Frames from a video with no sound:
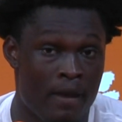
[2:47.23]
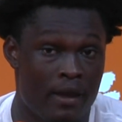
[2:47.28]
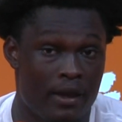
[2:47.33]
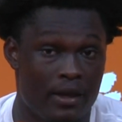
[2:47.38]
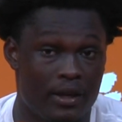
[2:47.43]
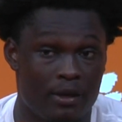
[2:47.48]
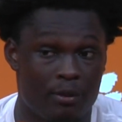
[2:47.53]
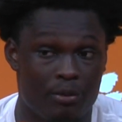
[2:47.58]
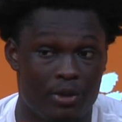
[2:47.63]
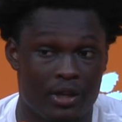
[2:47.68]

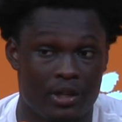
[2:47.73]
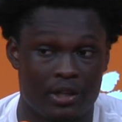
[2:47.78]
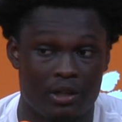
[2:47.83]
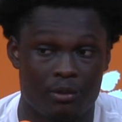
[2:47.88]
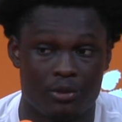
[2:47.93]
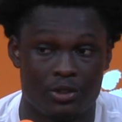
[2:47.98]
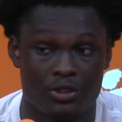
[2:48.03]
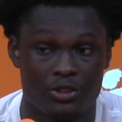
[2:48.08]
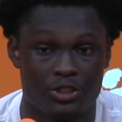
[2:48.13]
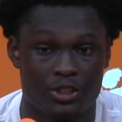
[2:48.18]
And being
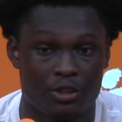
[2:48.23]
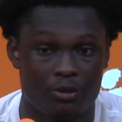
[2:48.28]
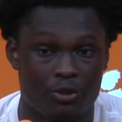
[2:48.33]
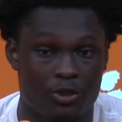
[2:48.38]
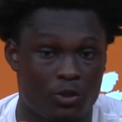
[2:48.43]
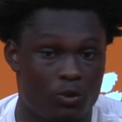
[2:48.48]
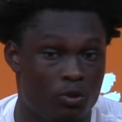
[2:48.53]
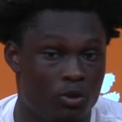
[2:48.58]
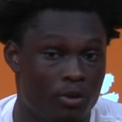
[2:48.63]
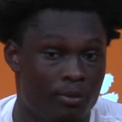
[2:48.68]
able to gel with
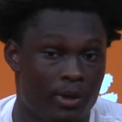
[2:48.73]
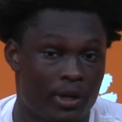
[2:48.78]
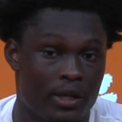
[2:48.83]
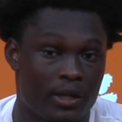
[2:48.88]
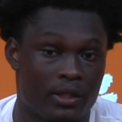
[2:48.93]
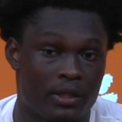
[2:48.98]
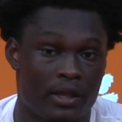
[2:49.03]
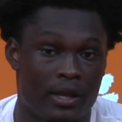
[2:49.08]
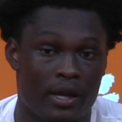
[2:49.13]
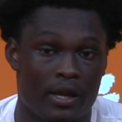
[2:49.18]
the quarterback
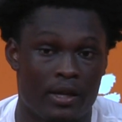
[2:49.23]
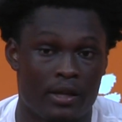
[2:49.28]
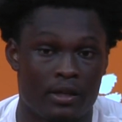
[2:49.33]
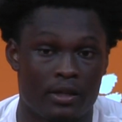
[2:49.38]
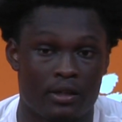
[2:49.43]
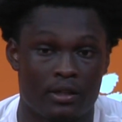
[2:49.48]
at that,